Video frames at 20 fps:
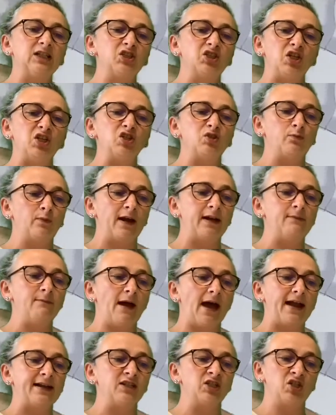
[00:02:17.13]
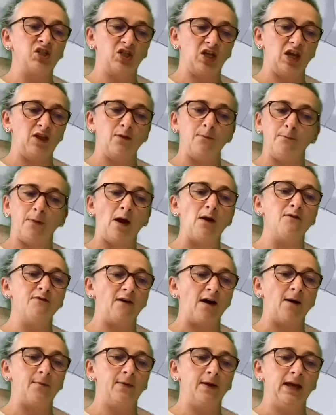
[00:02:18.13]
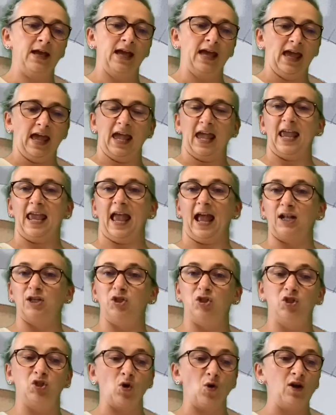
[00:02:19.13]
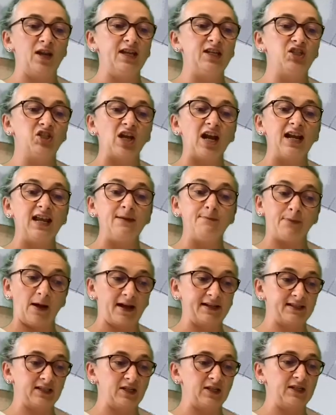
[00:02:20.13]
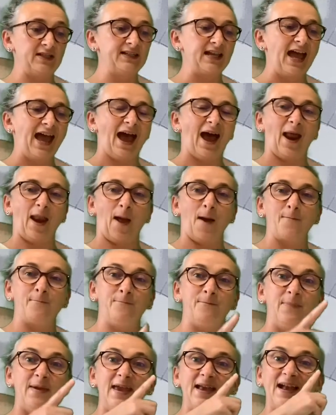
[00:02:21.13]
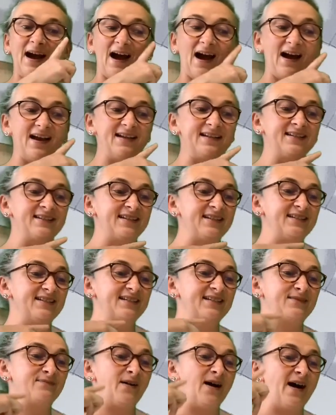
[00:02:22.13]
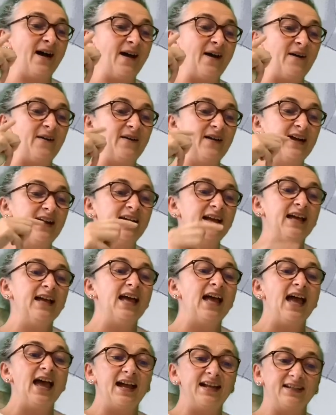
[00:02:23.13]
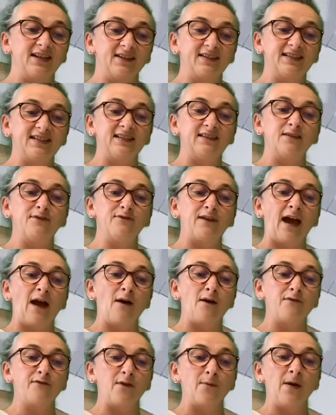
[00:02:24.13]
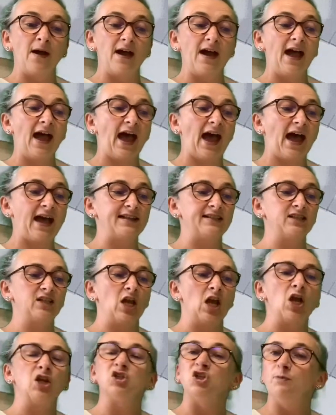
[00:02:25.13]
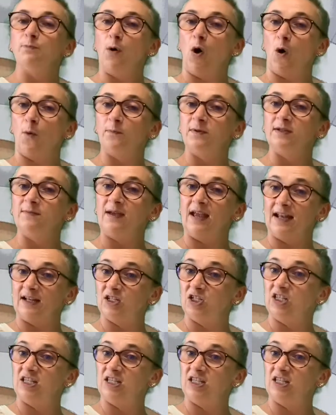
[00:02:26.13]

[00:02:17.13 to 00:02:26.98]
gingerbread man to cheer them both up. He had jolly jelly buttons and a big icing smile. Dusting the flour from her hands, she popped him into